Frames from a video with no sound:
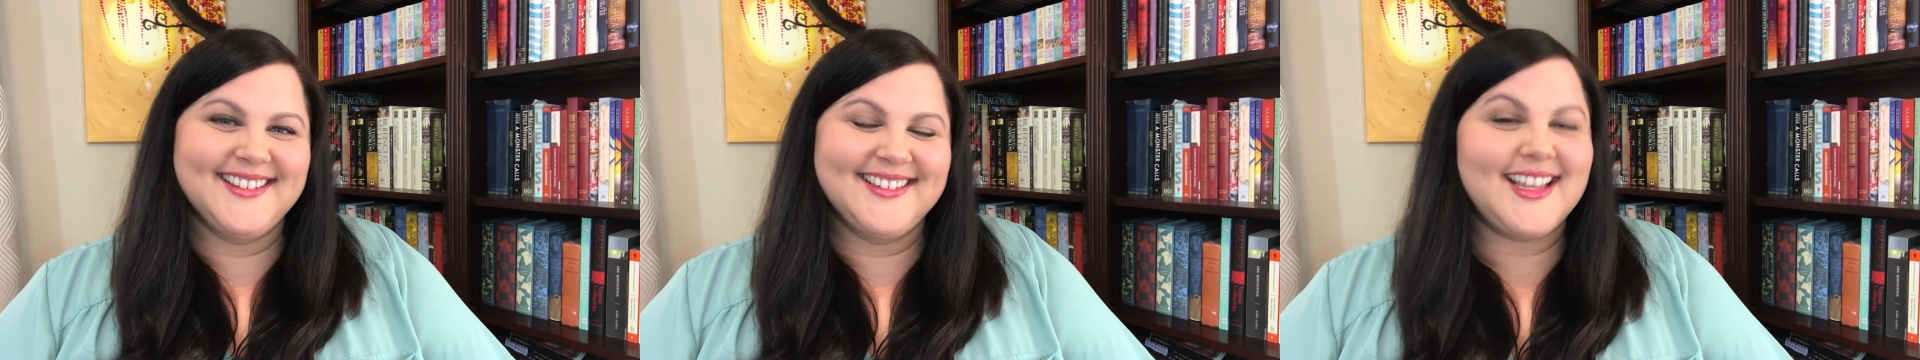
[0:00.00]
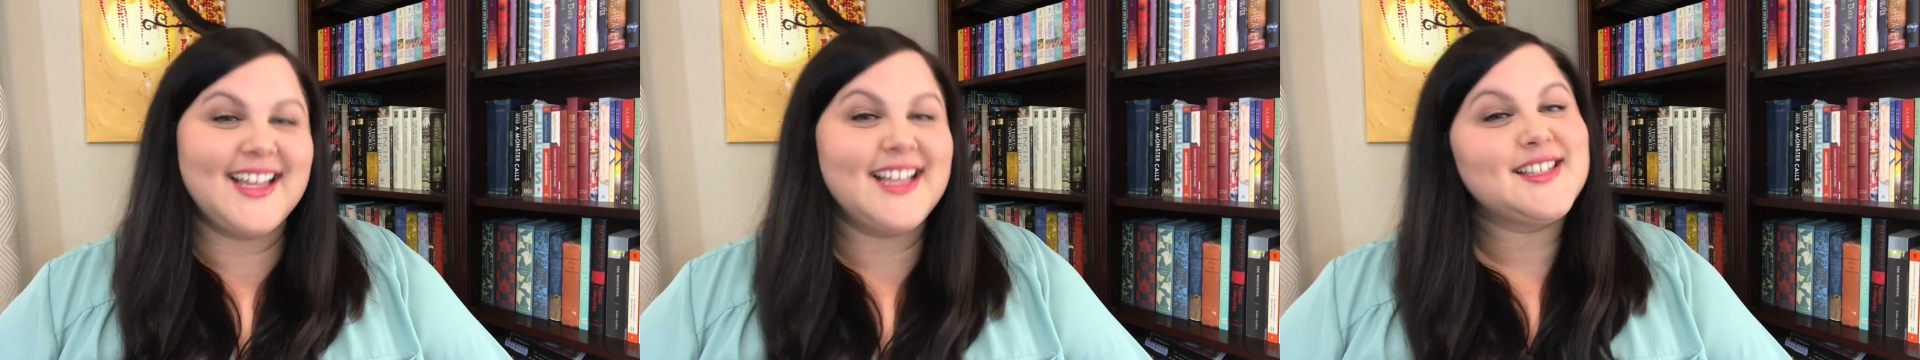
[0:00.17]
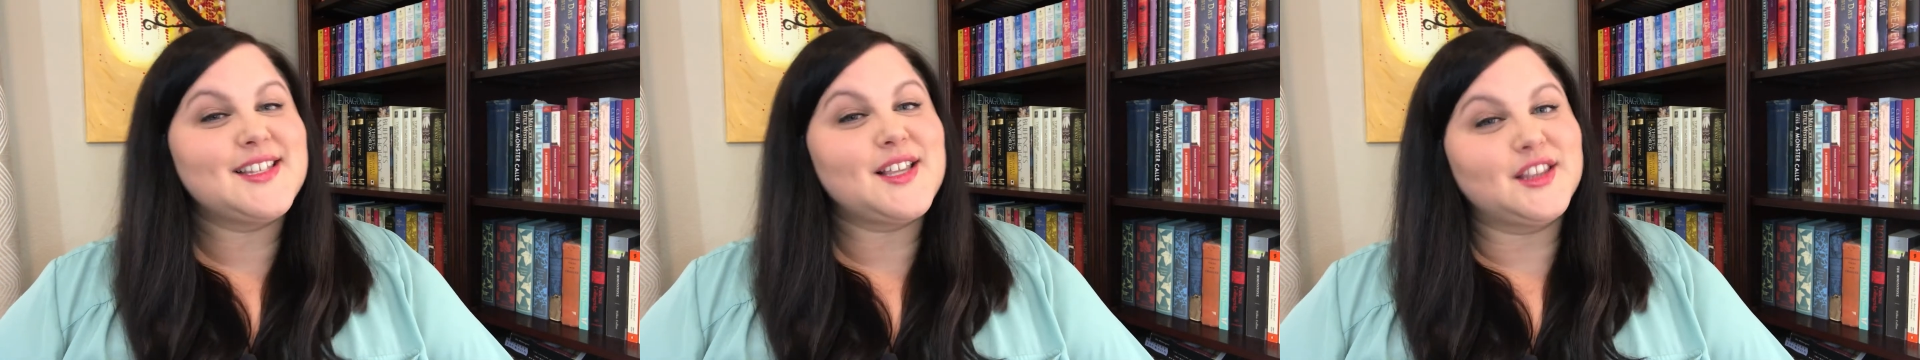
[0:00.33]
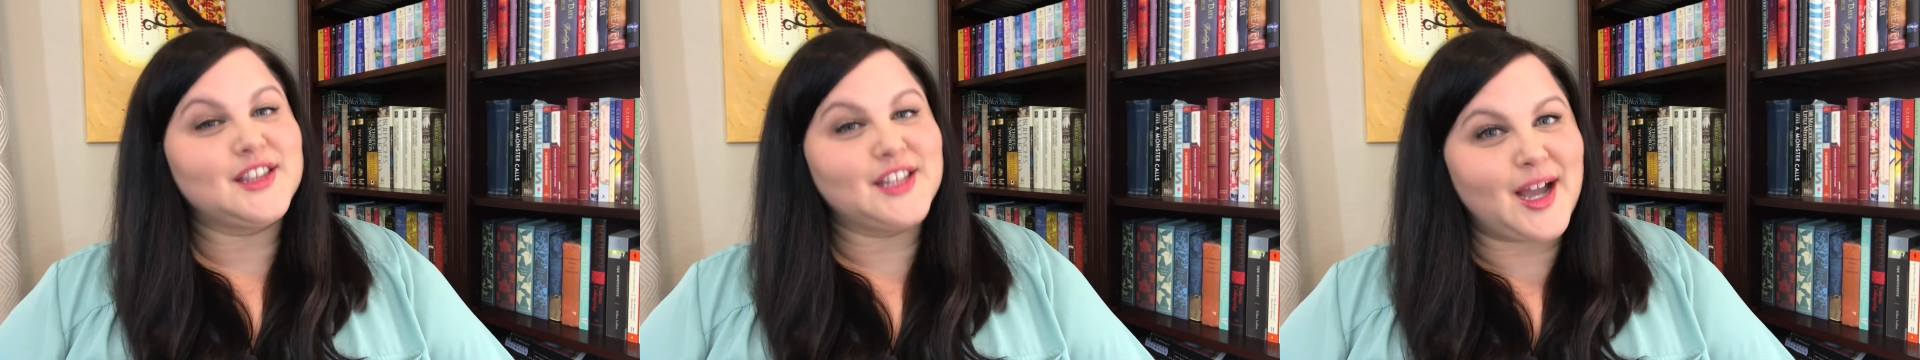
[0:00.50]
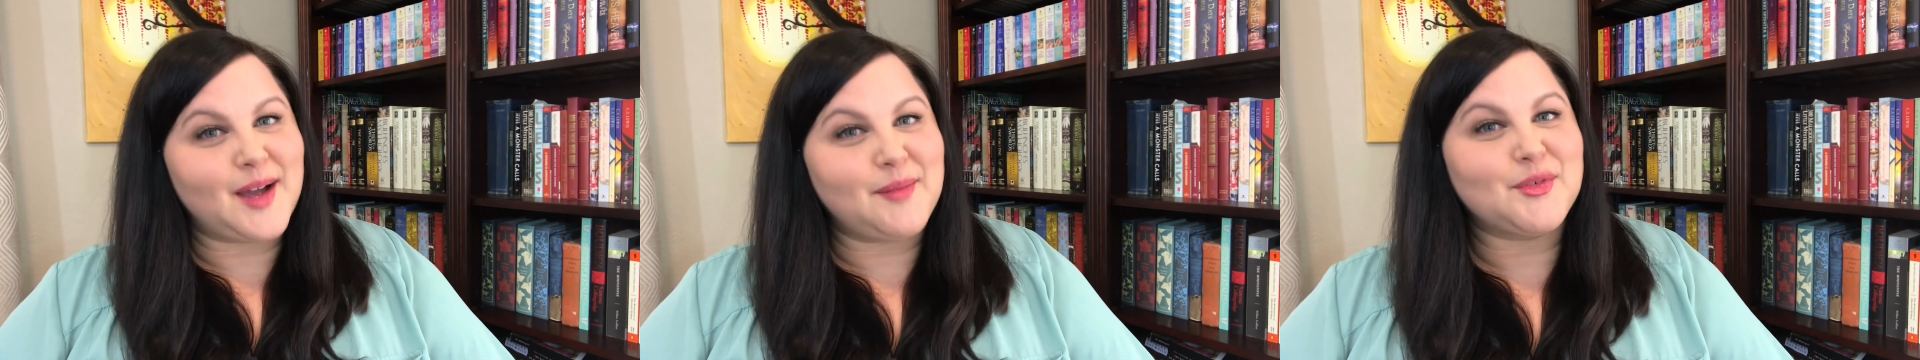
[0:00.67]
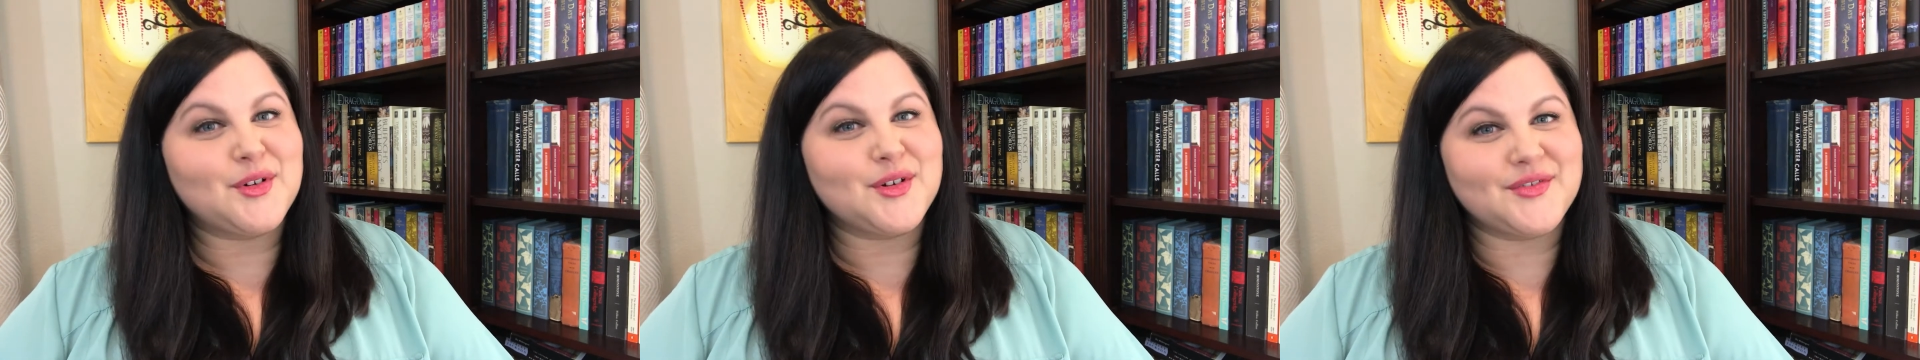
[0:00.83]
It's a
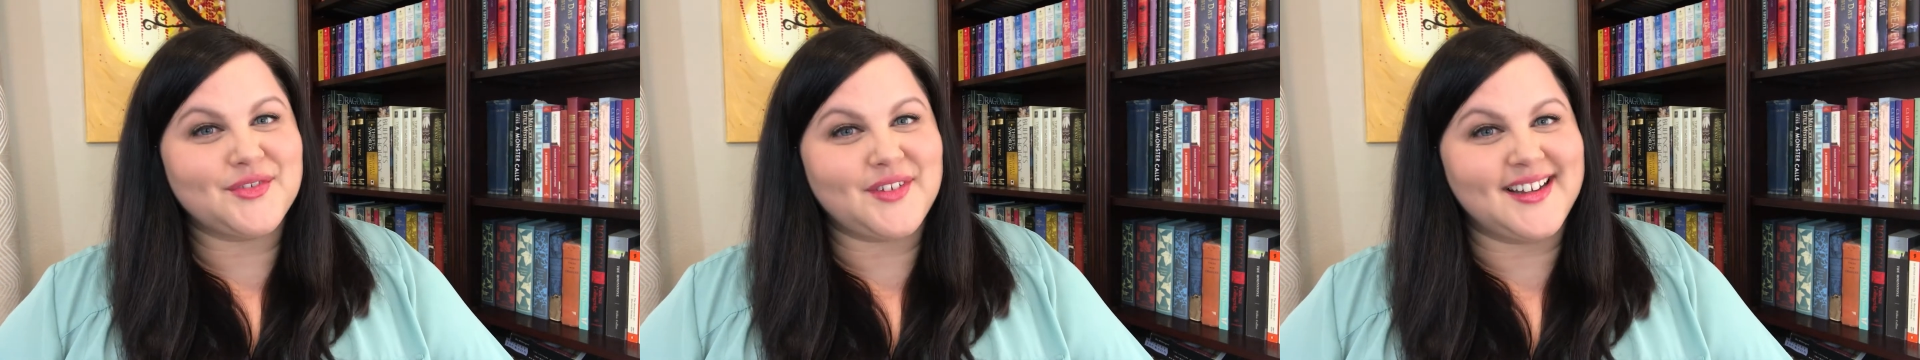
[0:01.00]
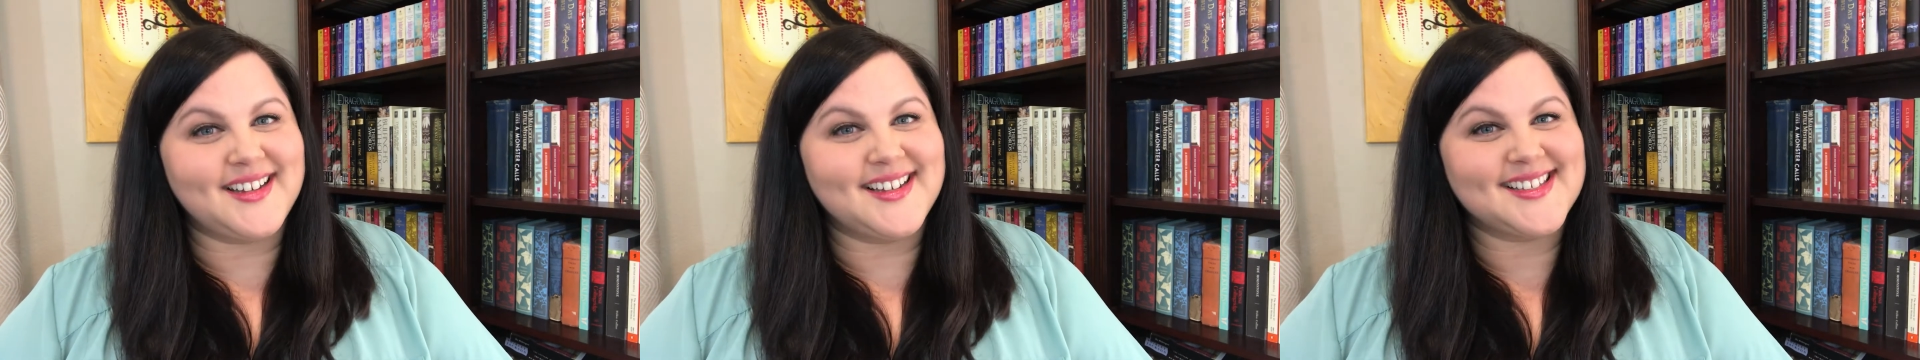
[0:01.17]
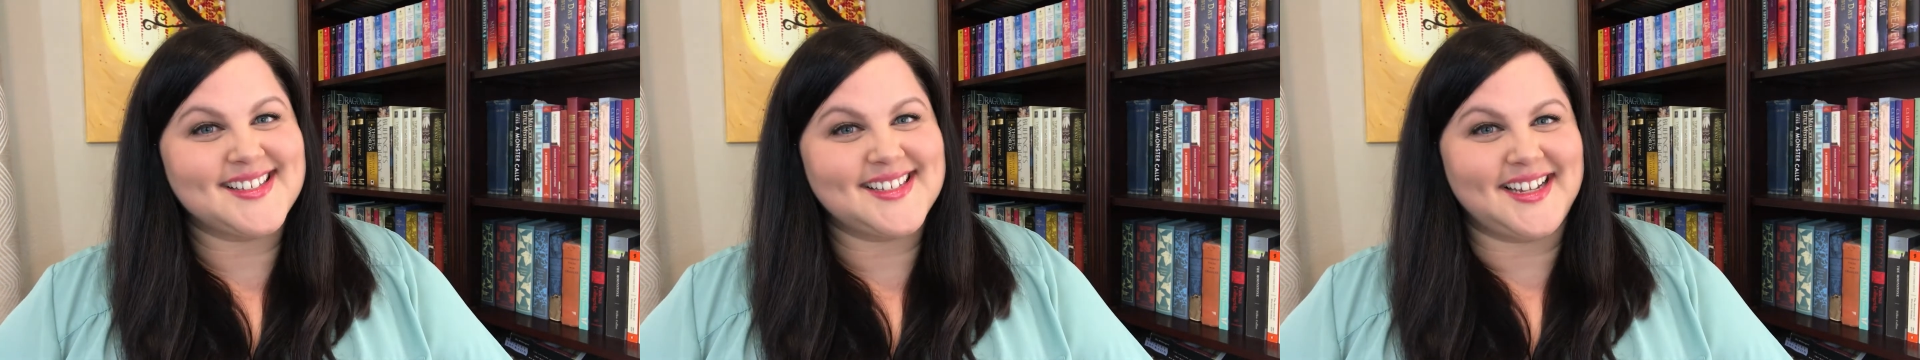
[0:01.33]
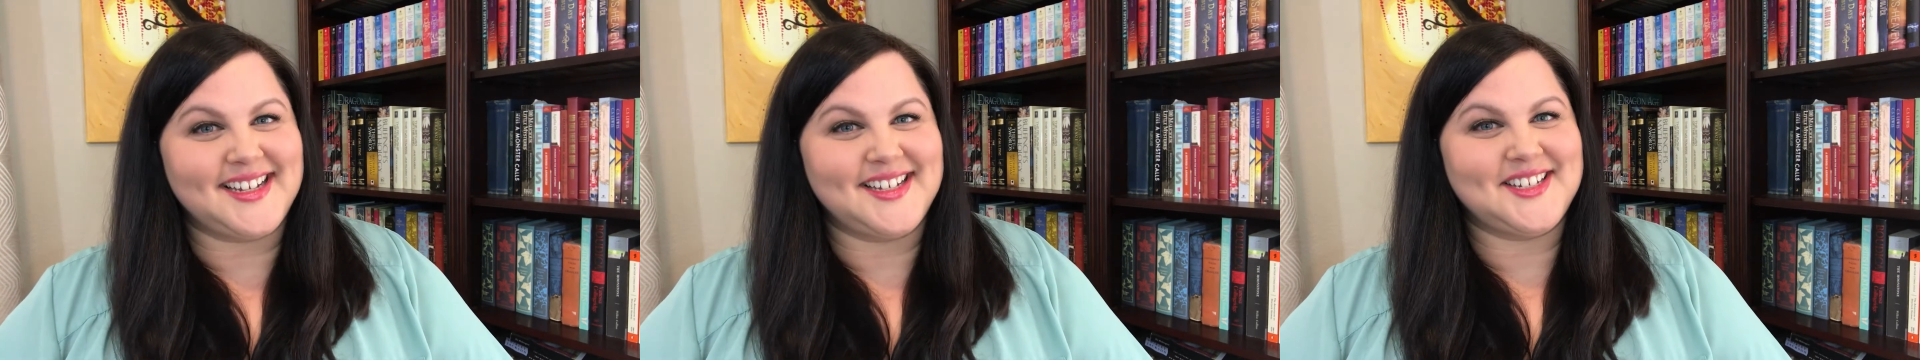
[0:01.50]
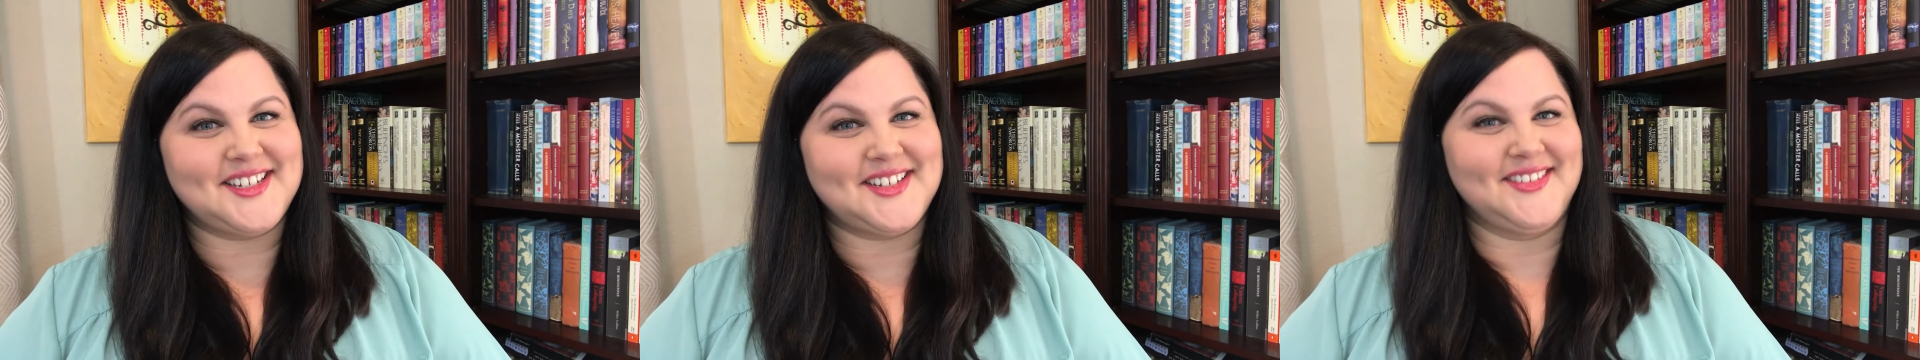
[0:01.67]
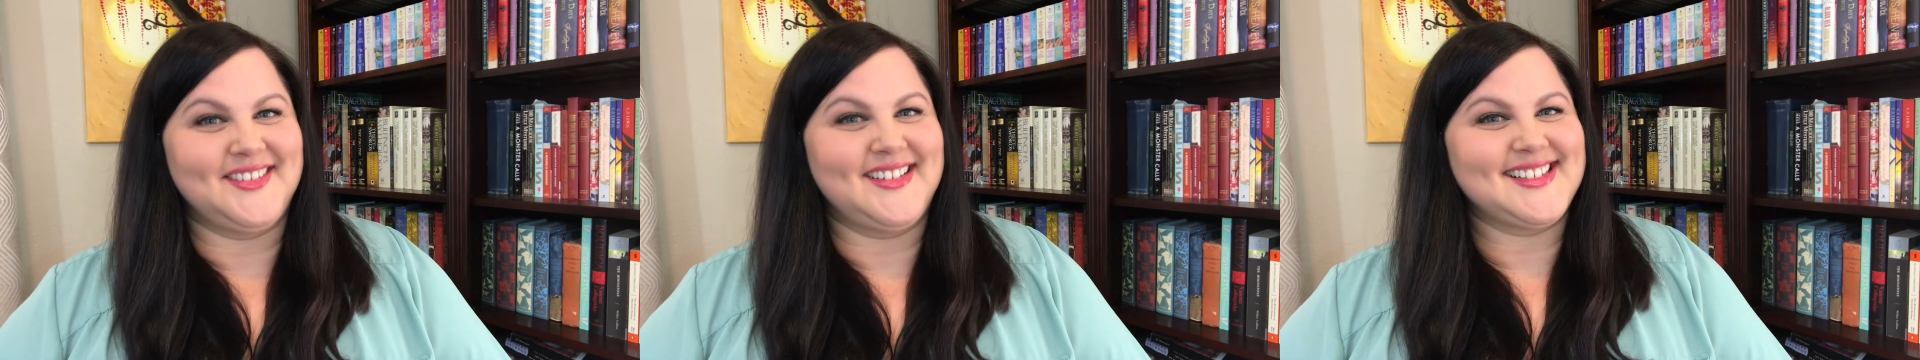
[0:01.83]
lot more fun to say too,